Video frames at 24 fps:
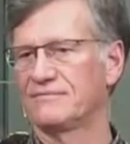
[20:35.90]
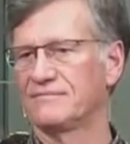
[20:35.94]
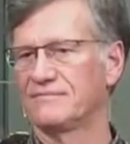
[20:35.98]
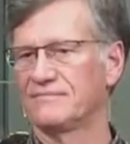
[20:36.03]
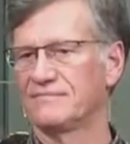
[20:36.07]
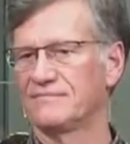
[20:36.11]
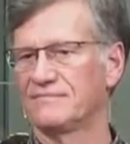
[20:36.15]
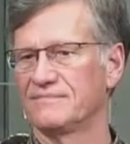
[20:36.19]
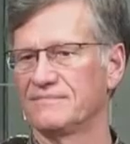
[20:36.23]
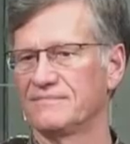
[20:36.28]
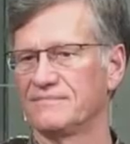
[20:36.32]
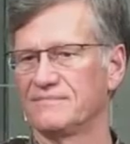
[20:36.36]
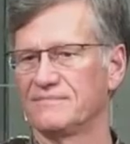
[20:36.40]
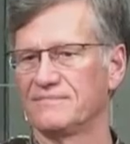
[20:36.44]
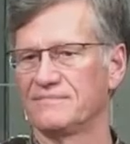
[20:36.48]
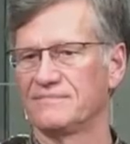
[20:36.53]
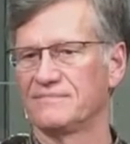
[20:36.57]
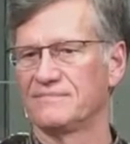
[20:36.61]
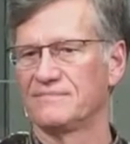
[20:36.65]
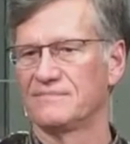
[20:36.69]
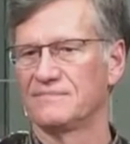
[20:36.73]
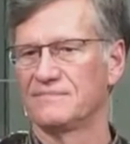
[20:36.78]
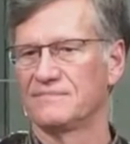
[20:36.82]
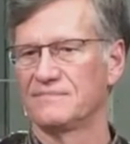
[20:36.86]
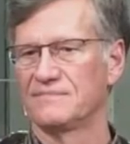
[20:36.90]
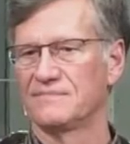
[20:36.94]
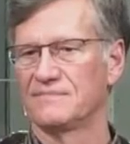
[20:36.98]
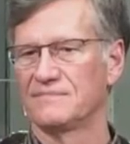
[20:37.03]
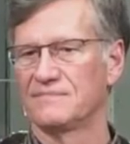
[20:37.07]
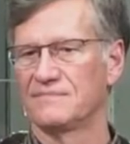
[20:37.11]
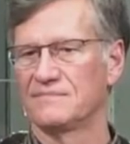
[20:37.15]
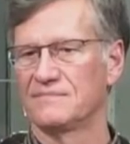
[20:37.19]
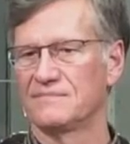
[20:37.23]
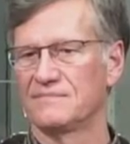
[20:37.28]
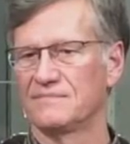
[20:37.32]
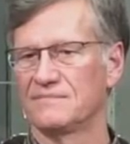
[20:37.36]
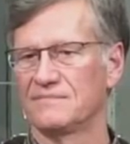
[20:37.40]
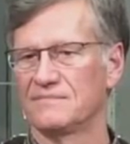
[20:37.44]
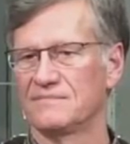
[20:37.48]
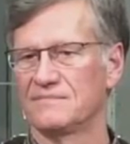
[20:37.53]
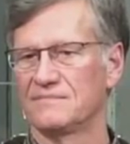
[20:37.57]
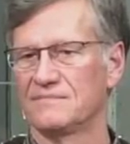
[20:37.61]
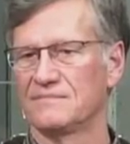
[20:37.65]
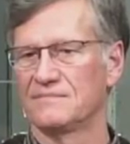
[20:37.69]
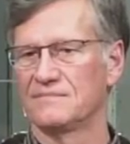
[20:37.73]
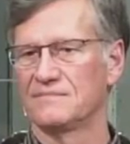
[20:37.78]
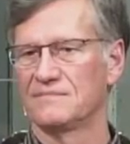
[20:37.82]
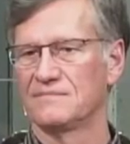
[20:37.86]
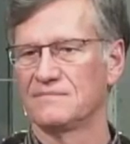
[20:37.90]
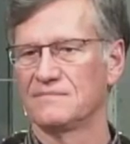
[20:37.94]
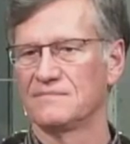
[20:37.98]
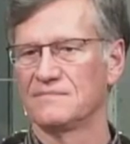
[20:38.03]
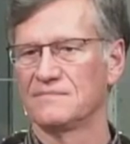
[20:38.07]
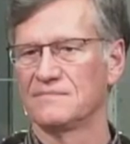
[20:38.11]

Nothing is said.